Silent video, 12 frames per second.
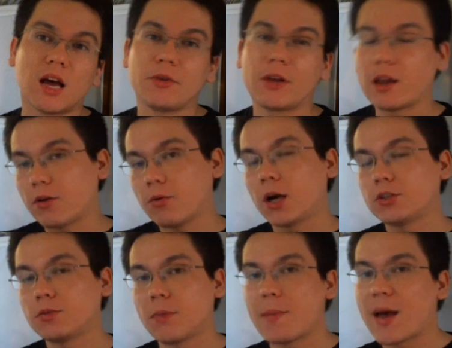You can
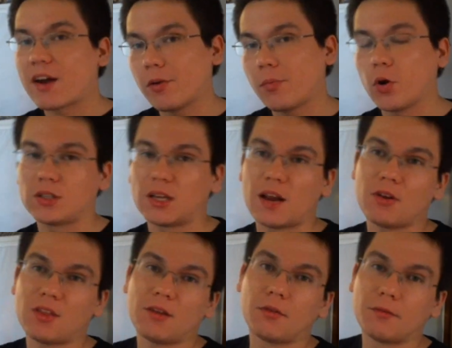watch my battle reports and
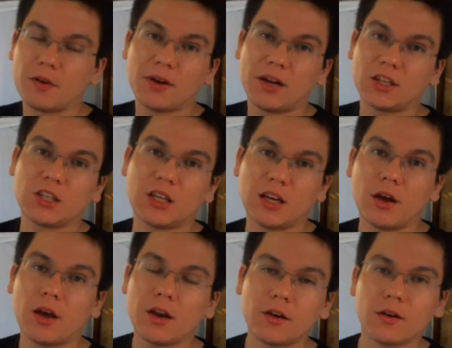everything from 5th
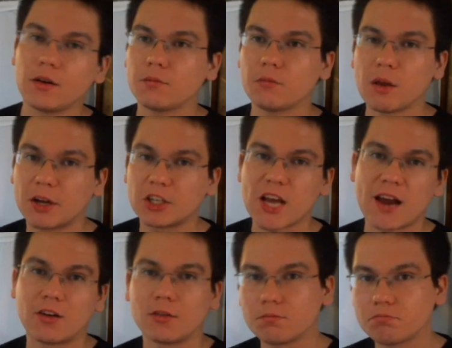edition in my channel.